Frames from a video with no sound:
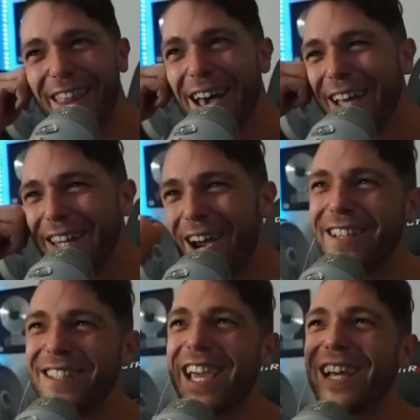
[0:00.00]
was like
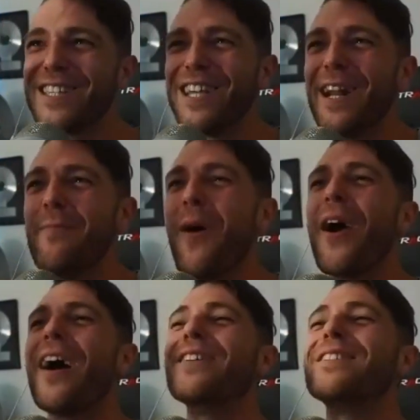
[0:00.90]
a chin-up bar
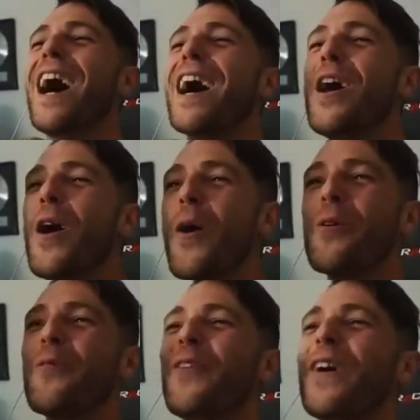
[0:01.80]
outside. We'd
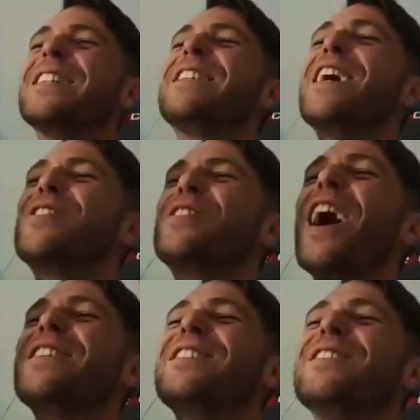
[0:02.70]
fucking take shots
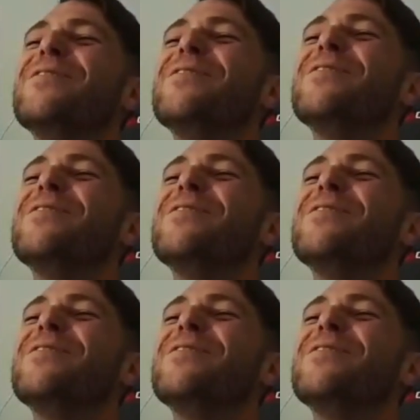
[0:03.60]
and do chin-ups